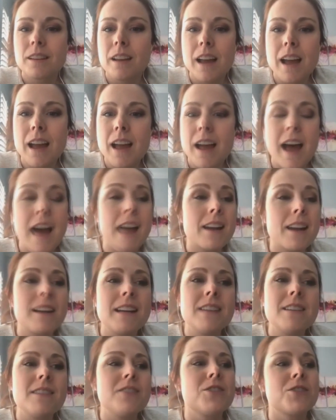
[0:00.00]
had an
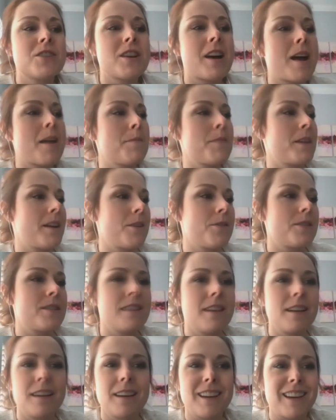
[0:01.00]
easier time than I was
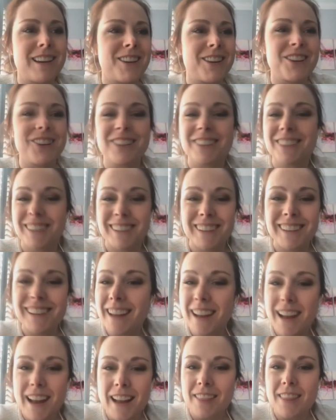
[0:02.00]
thinking? Or
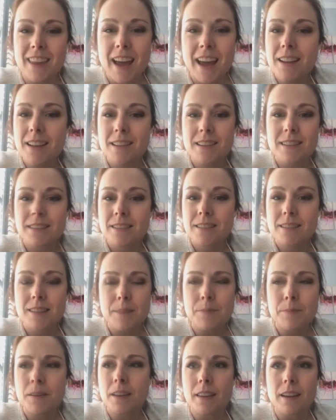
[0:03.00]
and that's
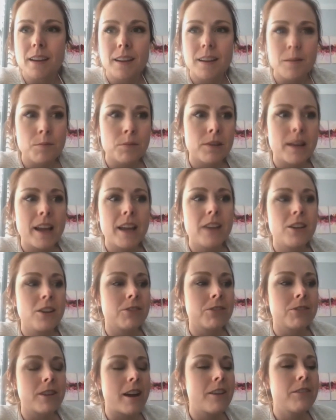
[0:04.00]
something that can plague you
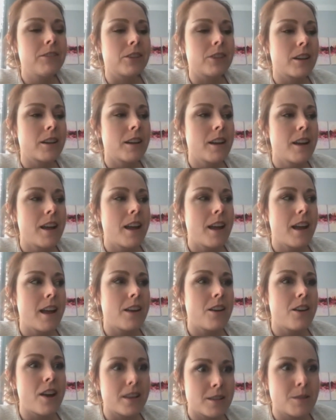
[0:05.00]
forever.
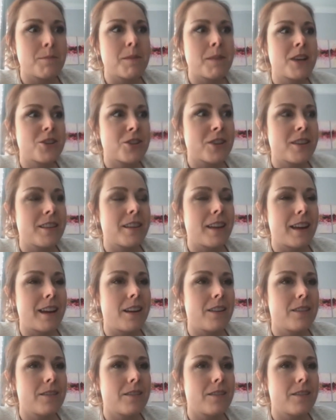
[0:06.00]
Not to mention that,